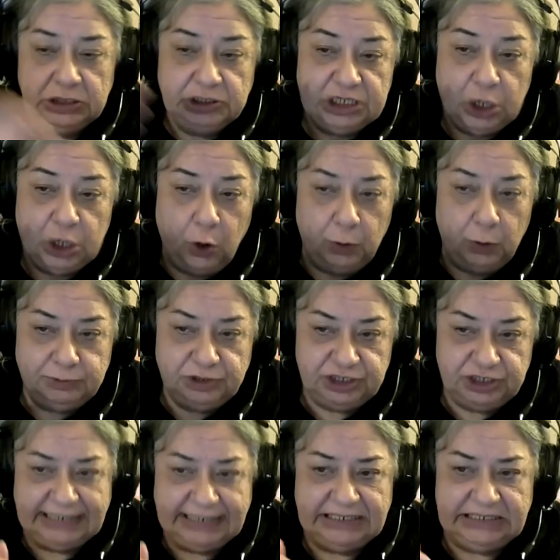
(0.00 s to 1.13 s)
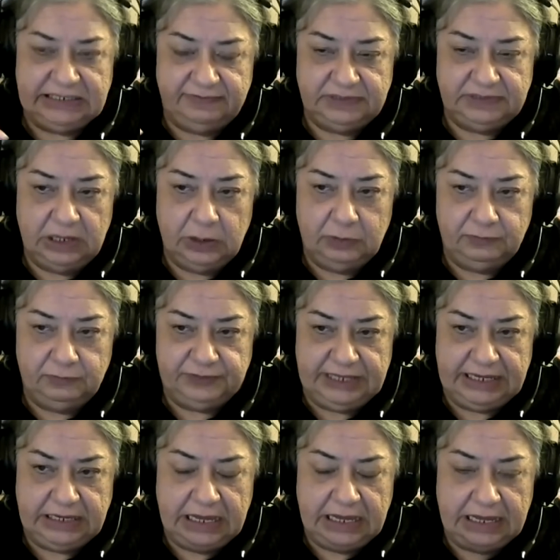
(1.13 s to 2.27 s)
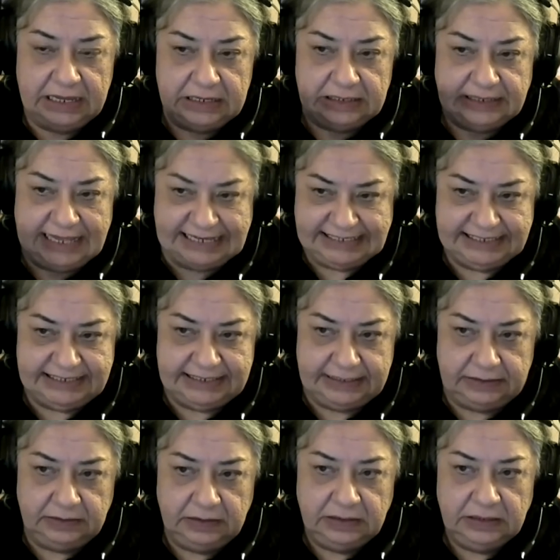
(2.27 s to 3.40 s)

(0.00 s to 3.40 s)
the objectives of the lesson